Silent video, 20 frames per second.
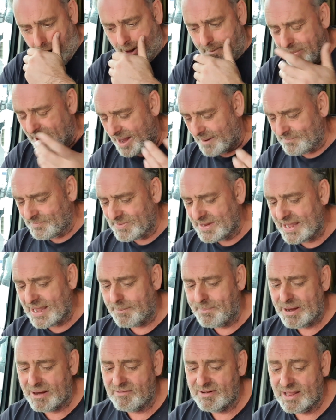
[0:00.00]
But yeah,
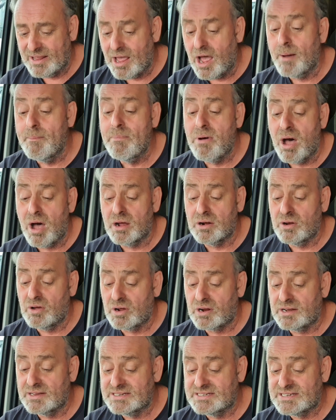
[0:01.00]
apparently. Mark
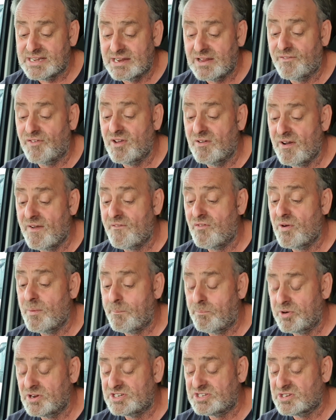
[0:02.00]
Lachlan said, if you're ever in
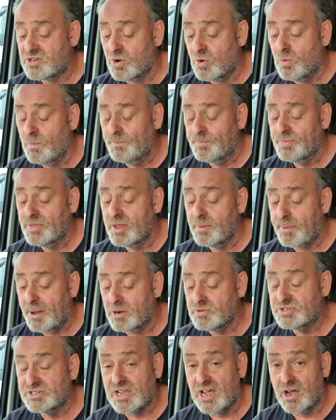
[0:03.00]
Bristol, the
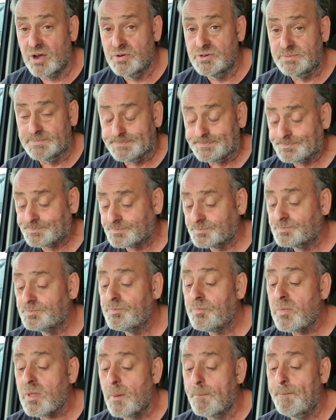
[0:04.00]
postcode
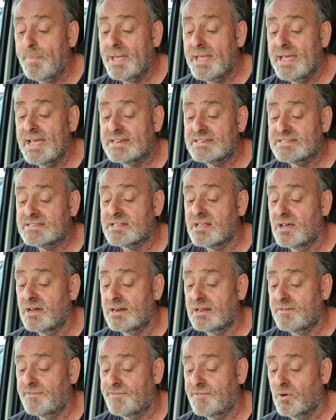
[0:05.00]

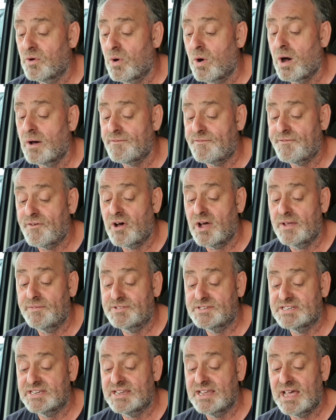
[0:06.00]

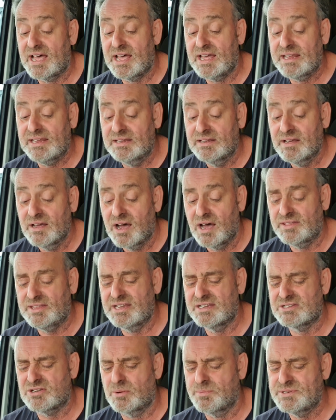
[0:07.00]
BS345TA. I
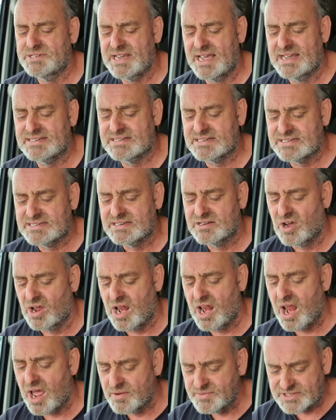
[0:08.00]
think it's opposite Asda's.
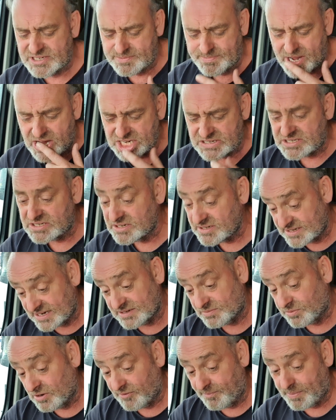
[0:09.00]
Got loads of space, so
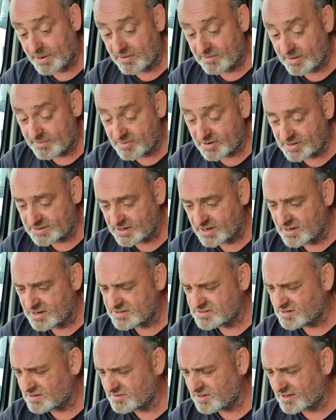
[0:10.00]
that's worth bearing in mind.
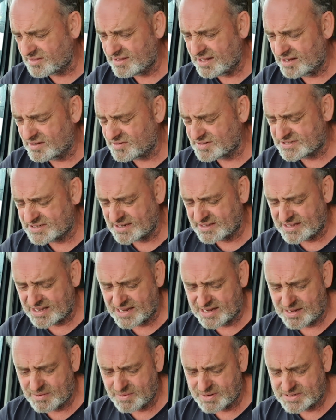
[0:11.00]
So I nearly got stuck
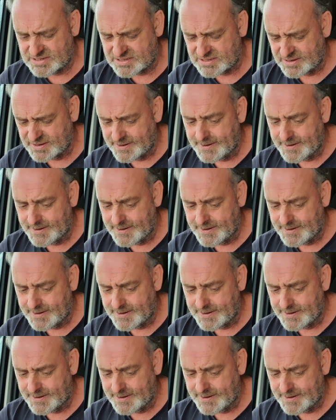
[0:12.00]
down there once.